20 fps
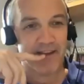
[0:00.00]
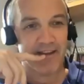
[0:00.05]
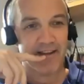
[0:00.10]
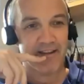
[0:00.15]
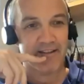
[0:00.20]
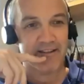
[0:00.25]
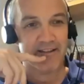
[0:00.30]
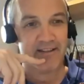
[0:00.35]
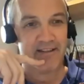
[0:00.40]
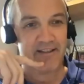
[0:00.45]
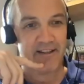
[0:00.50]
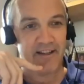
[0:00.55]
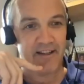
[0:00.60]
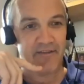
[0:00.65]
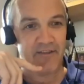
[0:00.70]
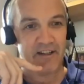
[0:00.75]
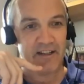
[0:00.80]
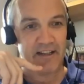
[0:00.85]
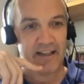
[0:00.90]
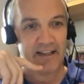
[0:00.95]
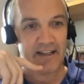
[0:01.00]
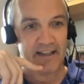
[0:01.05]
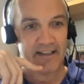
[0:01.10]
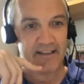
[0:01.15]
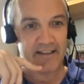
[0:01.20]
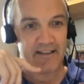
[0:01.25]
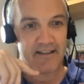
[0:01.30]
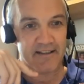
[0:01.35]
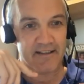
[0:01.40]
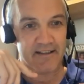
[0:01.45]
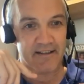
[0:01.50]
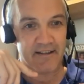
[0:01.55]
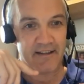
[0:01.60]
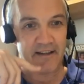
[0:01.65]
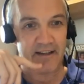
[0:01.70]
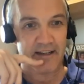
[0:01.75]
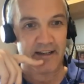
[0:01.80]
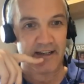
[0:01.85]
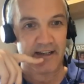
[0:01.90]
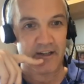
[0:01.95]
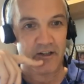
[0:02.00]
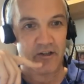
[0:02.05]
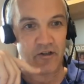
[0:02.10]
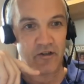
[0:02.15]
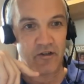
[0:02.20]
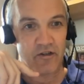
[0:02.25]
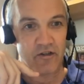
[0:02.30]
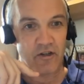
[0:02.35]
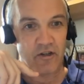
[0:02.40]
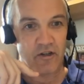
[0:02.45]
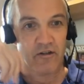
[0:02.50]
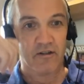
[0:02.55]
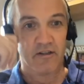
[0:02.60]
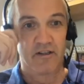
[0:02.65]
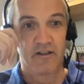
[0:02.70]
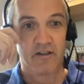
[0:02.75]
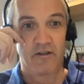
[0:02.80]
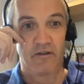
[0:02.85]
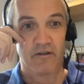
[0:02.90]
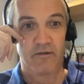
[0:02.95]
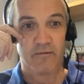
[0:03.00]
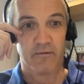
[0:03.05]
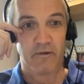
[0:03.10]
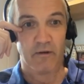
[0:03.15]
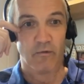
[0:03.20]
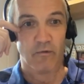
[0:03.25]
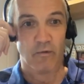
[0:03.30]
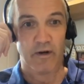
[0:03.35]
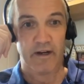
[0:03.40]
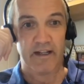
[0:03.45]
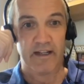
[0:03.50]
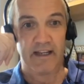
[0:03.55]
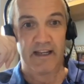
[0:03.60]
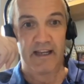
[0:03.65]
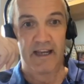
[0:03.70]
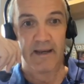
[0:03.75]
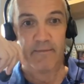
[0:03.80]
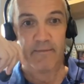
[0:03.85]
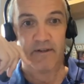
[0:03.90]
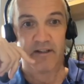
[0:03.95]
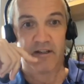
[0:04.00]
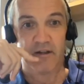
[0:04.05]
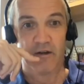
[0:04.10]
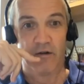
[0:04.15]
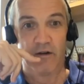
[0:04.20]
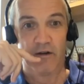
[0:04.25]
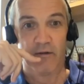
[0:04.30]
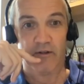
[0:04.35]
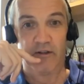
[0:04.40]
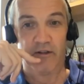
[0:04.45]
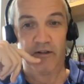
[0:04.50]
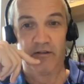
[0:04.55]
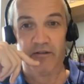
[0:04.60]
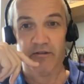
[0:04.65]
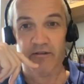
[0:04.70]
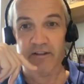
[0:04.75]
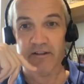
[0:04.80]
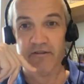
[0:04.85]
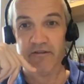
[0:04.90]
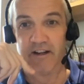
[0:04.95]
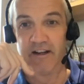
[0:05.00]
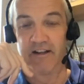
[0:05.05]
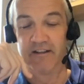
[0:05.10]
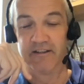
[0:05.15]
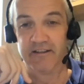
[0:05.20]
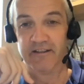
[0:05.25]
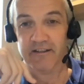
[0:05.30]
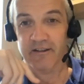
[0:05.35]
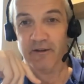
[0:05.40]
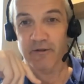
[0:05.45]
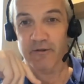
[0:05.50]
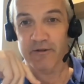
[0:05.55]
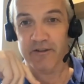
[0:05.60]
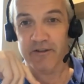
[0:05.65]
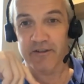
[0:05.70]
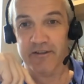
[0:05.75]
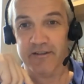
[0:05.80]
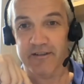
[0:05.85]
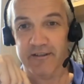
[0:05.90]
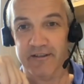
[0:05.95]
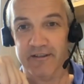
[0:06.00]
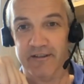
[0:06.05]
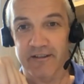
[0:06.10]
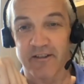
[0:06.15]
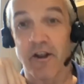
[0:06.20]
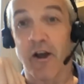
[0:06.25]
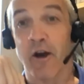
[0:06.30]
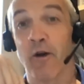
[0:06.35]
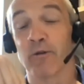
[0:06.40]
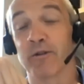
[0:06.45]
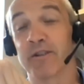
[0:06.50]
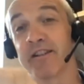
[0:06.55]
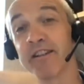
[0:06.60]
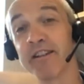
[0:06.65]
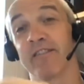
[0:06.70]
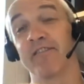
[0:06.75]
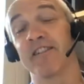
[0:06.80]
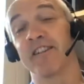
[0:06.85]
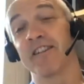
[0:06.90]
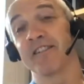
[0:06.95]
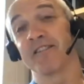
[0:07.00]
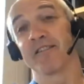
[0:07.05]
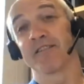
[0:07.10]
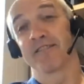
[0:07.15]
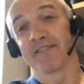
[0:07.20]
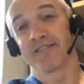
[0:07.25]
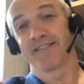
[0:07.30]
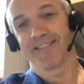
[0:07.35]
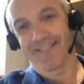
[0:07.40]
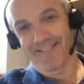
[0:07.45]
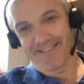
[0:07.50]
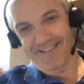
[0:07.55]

Stephen asks, do you discuss what way the game is going with other international coaches? No, Stephen, he doesn't.